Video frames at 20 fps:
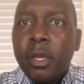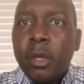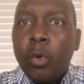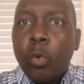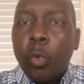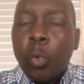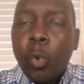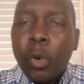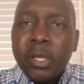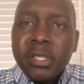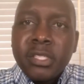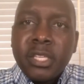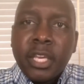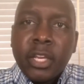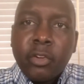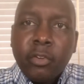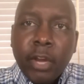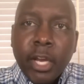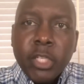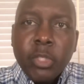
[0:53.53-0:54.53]
once they
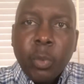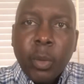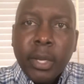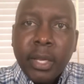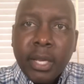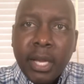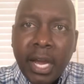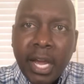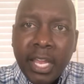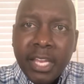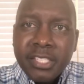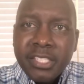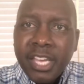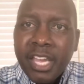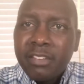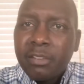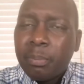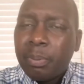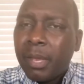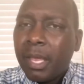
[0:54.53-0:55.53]
graduate college, they
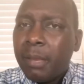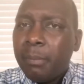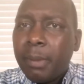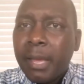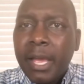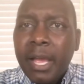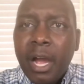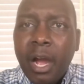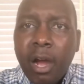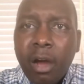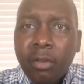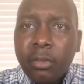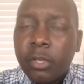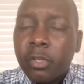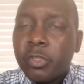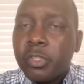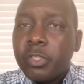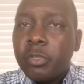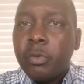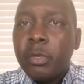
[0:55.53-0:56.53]
have to pay back all
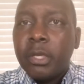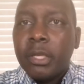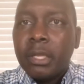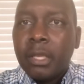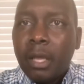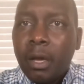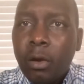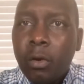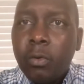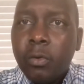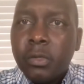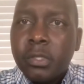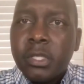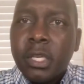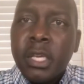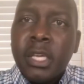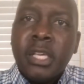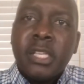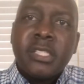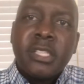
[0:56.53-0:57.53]
those student loans.
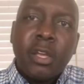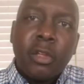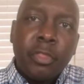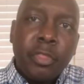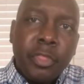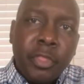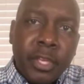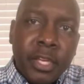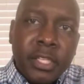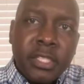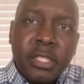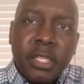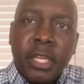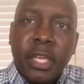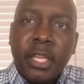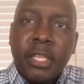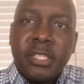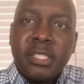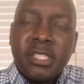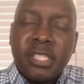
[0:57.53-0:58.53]
So
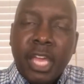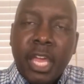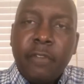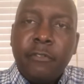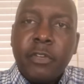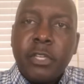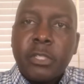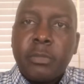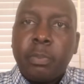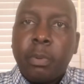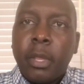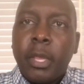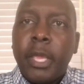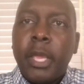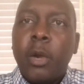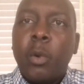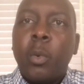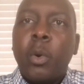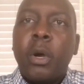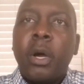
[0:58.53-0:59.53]
this savings
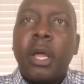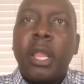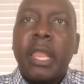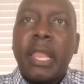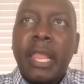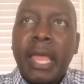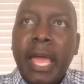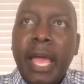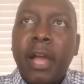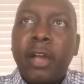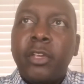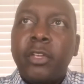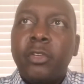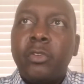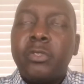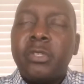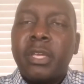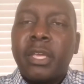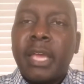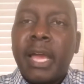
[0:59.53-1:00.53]
plan will allow you
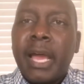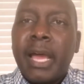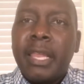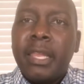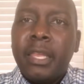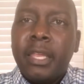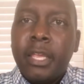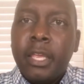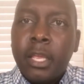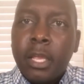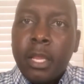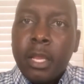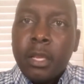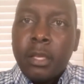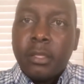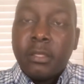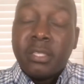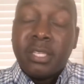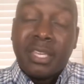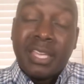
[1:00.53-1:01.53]
to
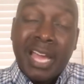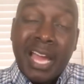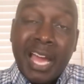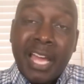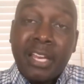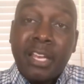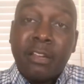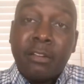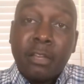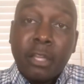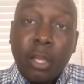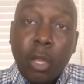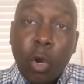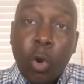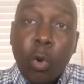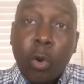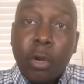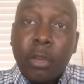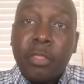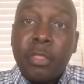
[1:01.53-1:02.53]
kind of
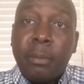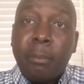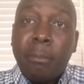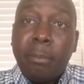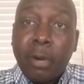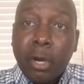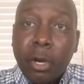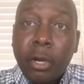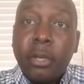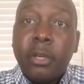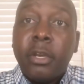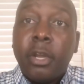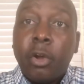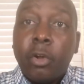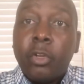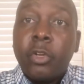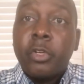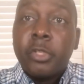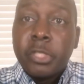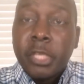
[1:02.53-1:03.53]
lower the burden
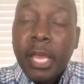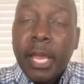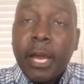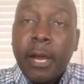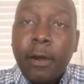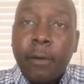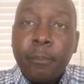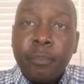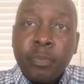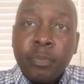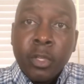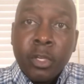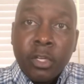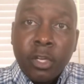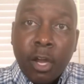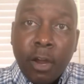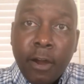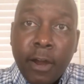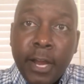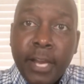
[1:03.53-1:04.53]
on your child.
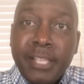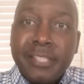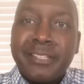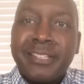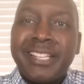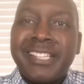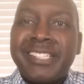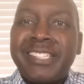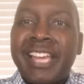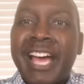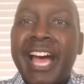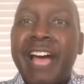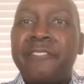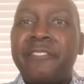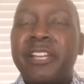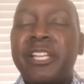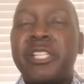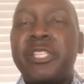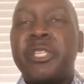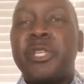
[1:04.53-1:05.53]
All right, so let's dive
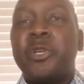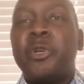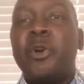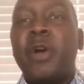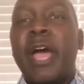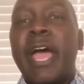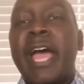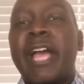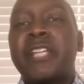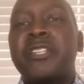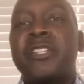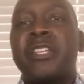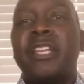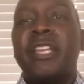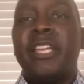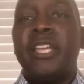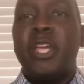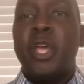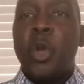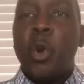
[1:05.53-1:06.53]
into
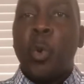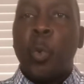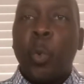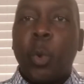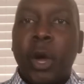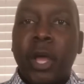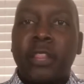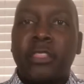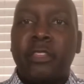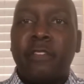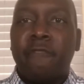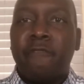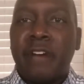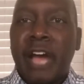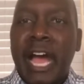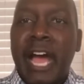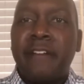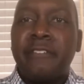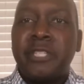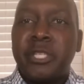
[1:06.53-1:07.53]
actually what the
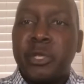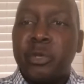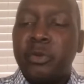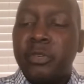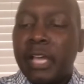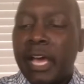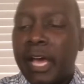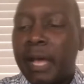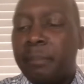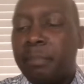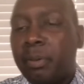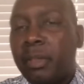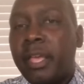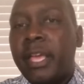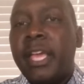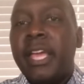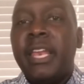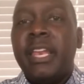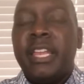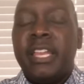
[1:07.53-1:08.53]
529
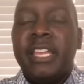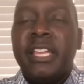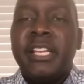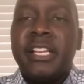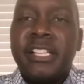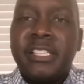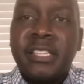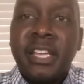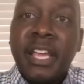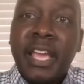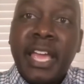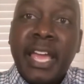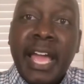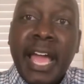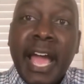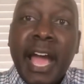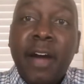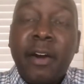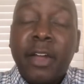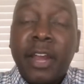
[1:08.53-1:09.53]
plan is and
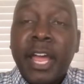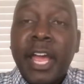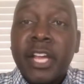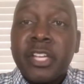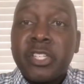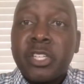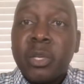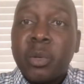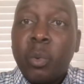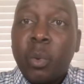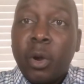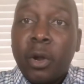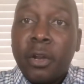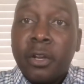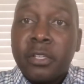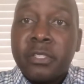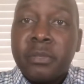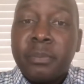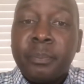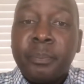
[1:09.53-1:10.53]
how it actually
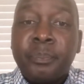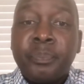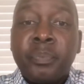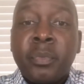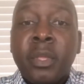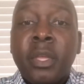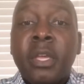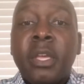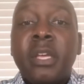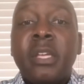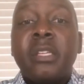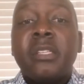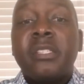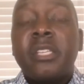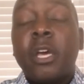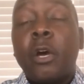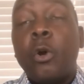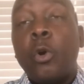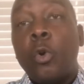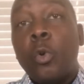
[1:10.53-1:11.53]
works.
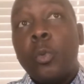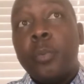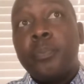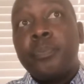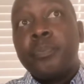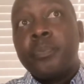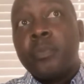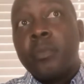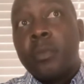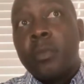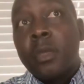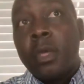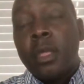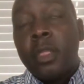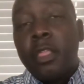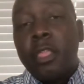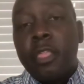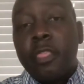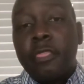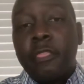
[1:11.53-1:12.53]
So
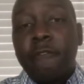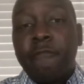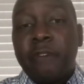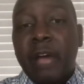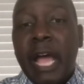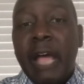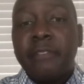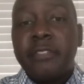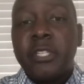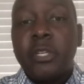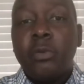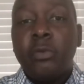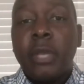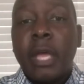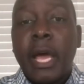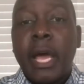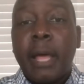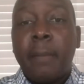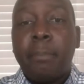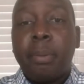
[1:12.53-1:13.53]
the
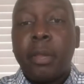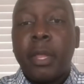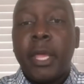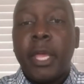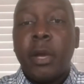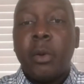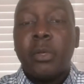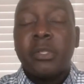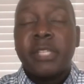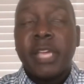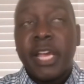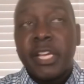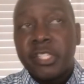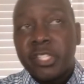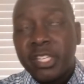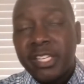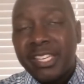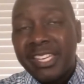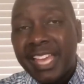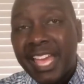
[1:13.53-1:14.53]
529 plan was
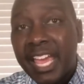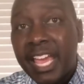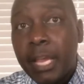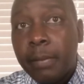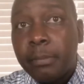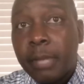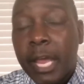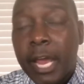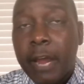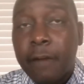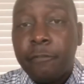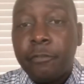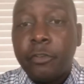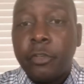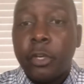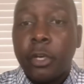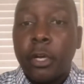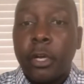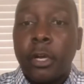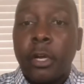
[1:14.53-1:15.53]
actually named
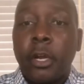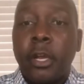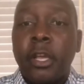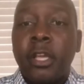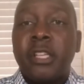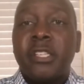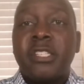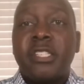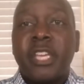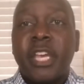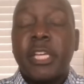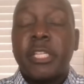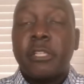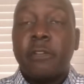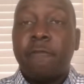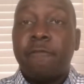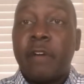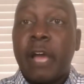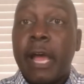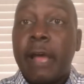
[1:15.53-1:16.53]
after
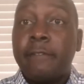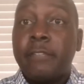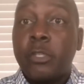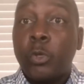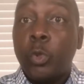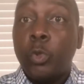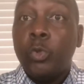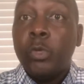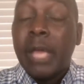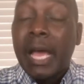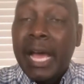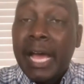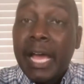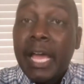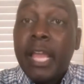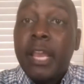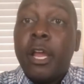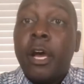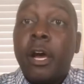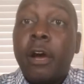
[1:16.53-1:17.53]
Section
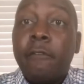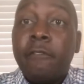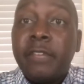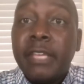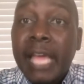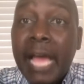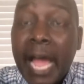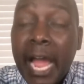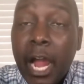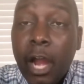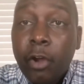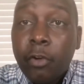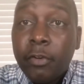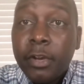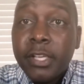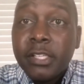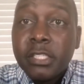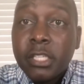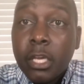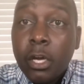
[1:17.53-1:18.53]
529 of the
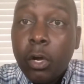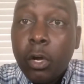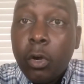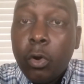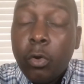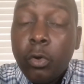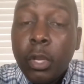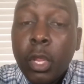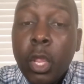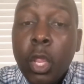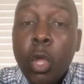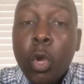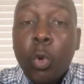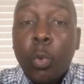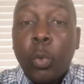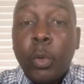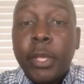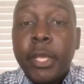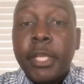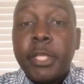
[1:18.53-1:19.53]
IRS code,
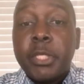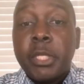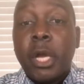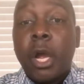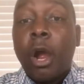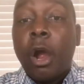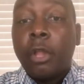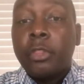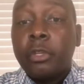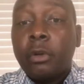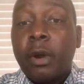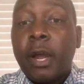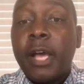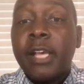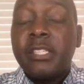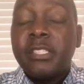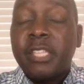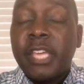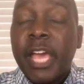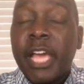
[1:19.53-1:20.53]
which
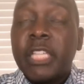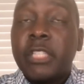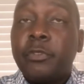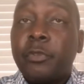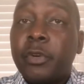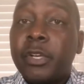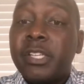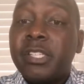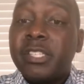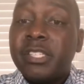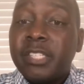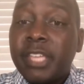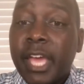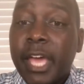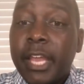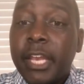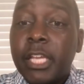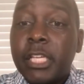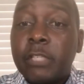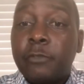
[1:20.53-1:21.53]
authorized tax-free
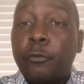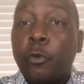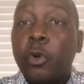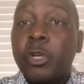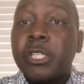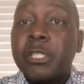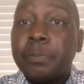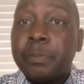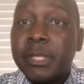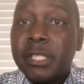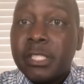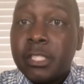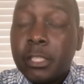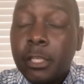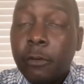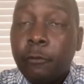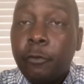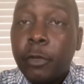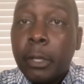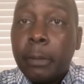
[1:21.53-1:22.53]
status for
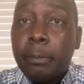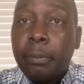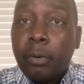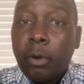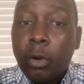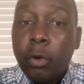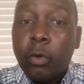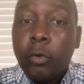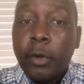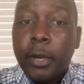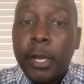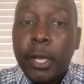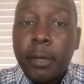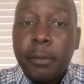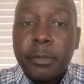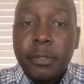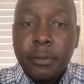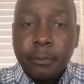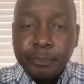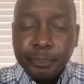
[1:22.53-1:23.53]
specific
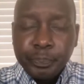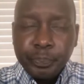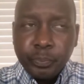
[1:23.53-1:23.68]
programs.